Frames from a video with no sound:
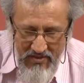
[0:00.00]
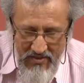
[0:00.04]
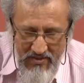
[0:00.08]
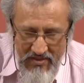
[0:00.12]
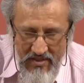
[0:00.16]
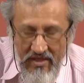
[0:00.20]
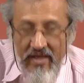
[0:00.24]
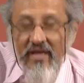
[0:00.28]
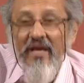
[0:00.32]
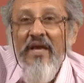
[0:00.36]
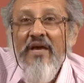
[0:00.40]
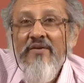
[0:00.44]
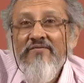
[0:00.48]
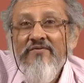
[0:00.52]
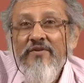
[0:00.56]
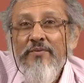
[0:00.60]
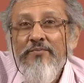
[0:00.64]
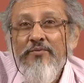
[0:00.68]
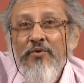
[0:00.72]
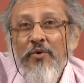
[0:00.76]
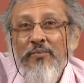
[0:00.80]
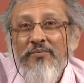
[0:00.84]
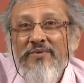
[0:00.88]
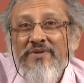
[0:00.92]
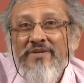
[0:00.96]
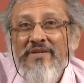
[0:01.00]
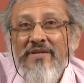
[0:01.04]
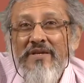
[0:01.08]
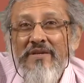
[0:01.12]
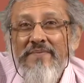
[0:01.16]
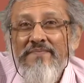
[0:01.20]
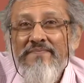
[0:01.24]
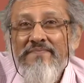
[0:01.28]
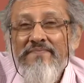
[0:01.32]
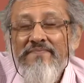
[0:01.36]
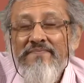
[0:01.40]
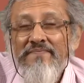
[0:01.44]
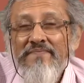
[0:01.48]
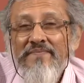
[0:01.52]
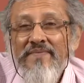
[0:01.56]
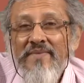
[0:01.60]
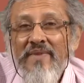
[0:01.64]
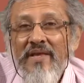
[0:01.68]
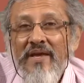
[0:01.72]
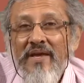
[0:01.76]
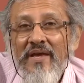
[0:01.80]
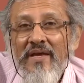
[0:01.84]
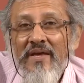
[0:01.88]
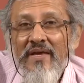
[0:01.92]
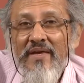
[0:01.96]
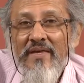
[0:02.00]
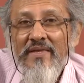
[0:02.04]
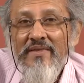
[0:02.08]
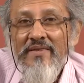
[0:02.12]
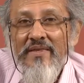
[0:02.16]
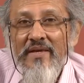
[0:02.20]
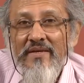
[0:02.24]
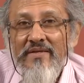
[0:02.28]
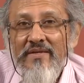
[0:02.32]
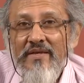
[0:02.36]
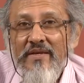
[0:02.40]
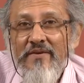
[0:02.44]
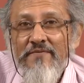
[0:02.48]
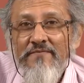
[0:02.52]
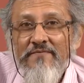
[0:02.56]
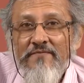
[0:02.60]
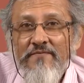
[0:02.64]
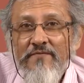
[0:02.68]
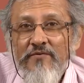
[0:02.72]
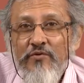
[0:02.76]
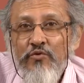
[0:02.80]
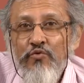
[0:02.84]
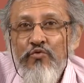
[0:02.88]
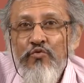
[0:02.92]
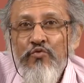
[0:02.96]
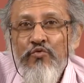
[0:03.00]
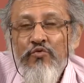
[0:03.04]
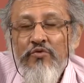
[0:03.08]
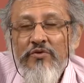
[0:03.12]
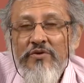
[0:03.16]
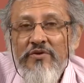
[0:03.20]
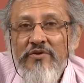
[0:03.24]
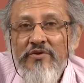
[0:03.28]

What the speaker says: they have the property that if you